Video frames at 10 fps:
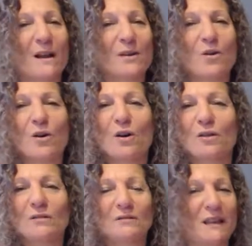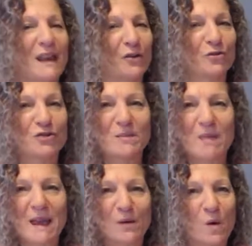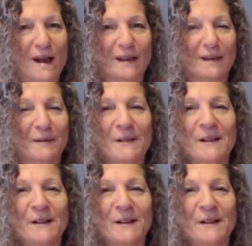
call the energy bandwagon.